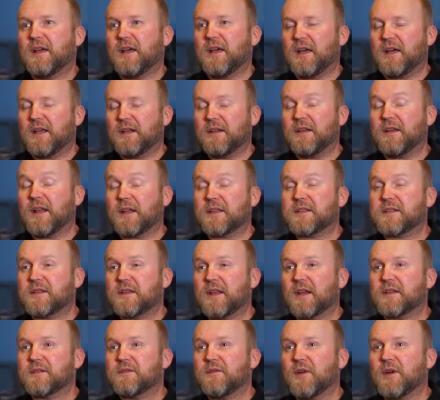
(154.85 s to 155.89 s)
And
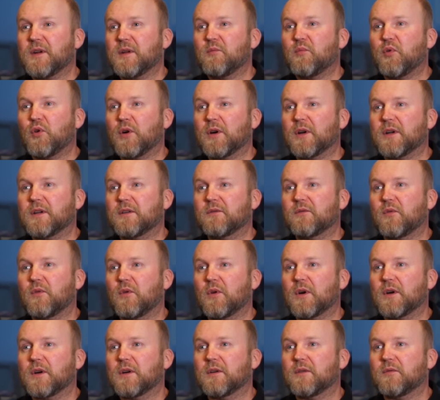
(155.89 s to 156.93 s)
that's very important
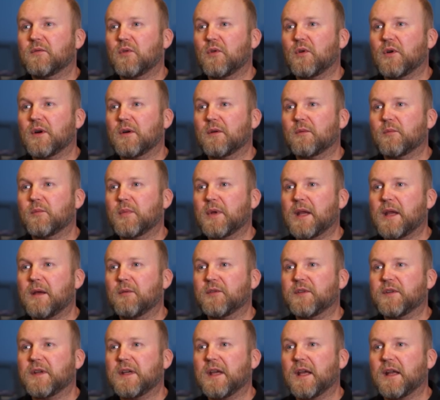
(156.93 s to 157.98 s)
for being
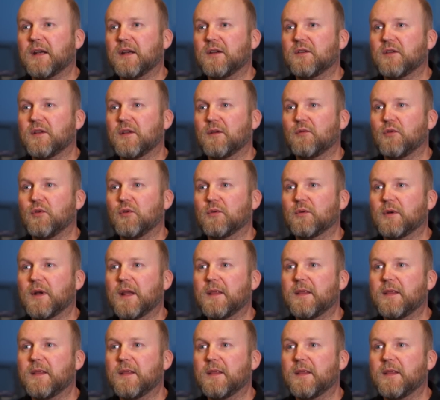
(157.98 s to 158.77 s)
able to get into the route.